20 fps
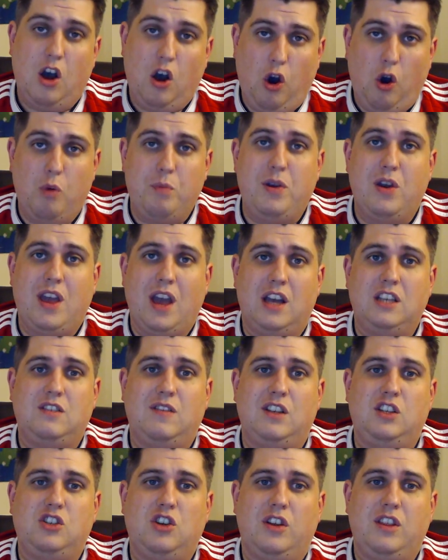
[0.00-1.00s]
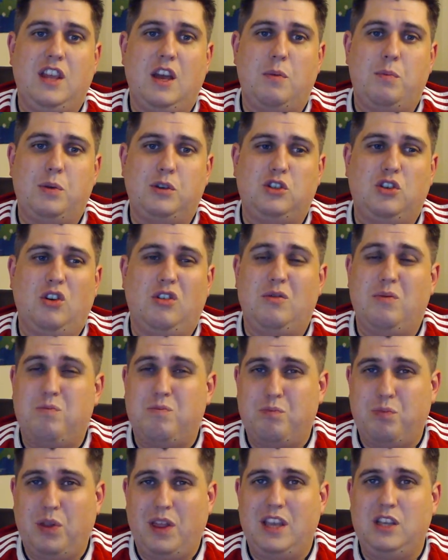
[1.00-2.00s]
I hope you guys have enjoyed the episode.
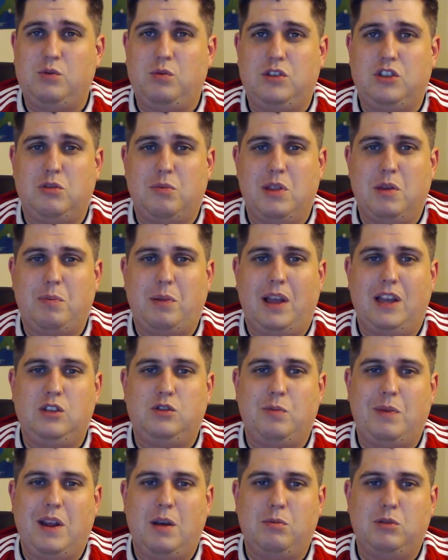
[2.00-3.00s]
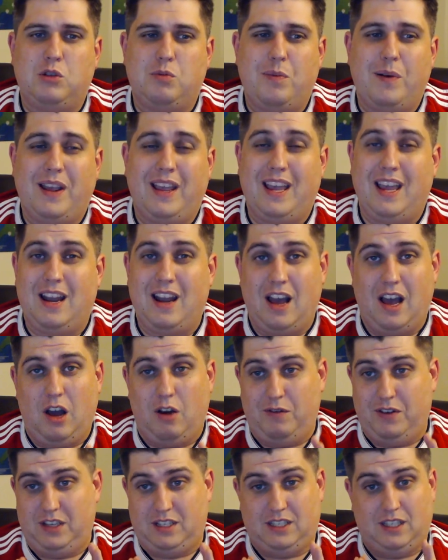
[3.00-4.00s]
Pleased with some of the players we've been able to bring in.
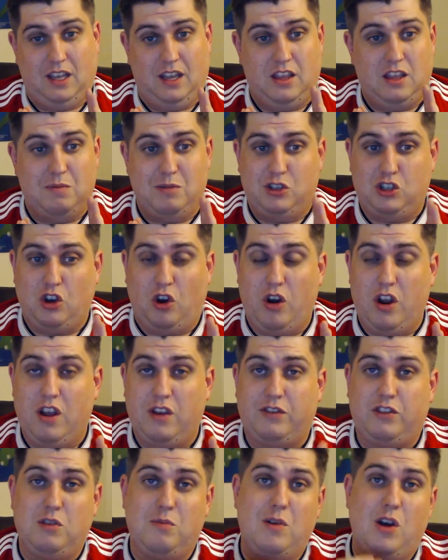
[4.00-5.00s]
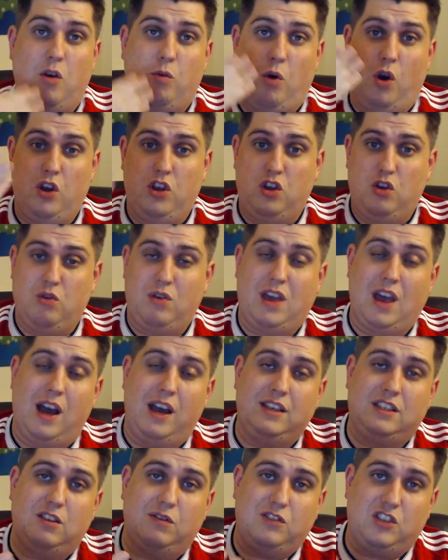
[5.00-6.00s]
Obviously, the majority of them are what you
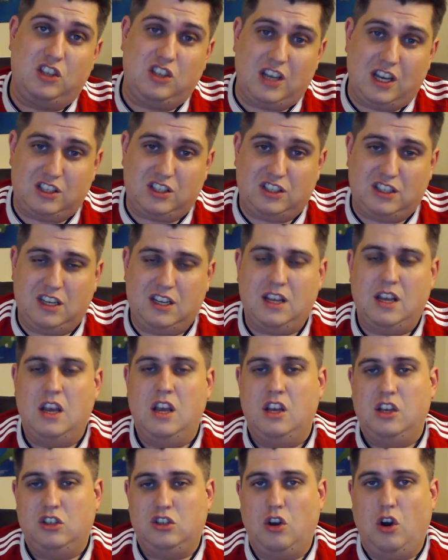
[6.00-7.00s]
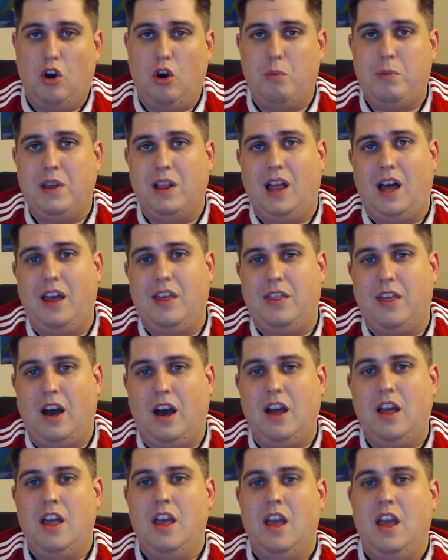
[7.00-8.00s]
guys have suggested, so I hope you like
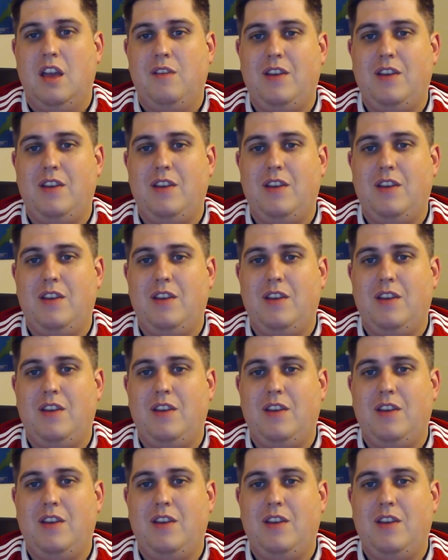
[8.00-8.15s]
that.